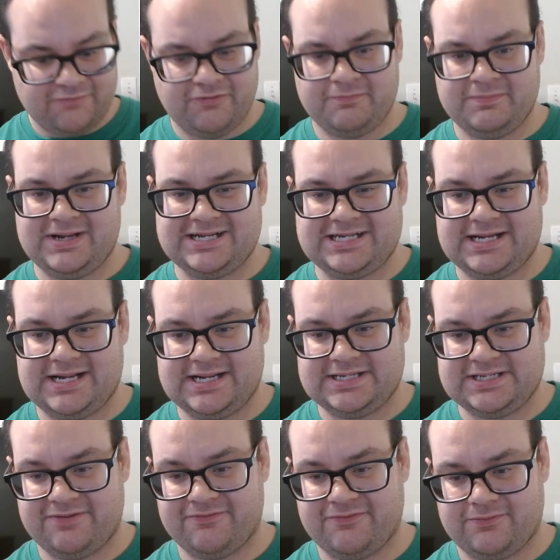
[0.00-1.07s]
from
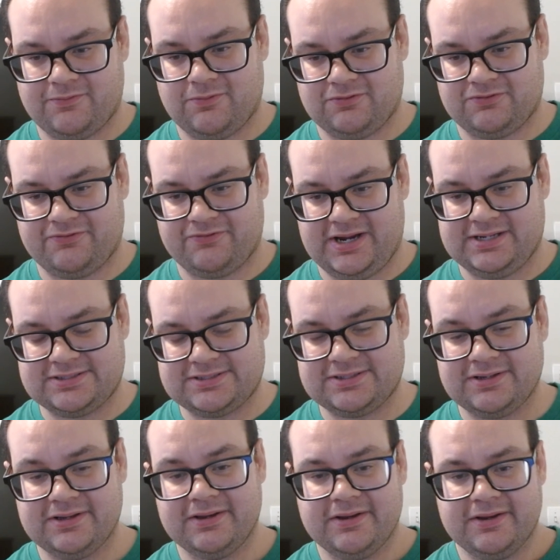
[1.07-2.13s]
1997 from the world's finest.
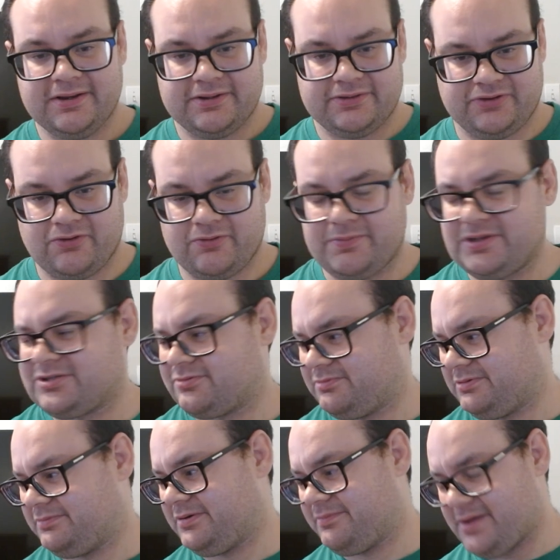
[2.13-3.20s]
Third would be
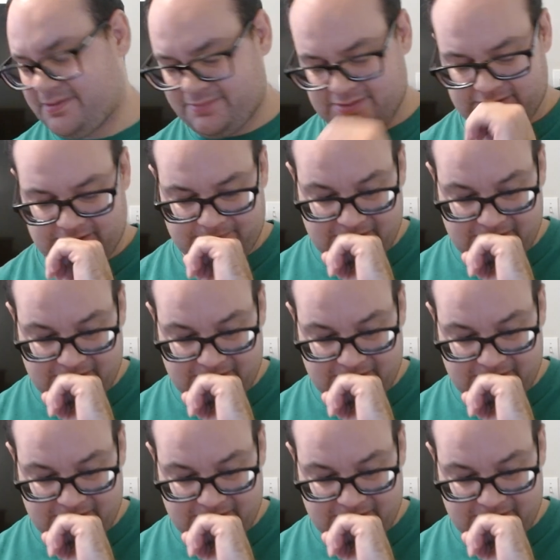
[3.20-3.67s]
Superman Batman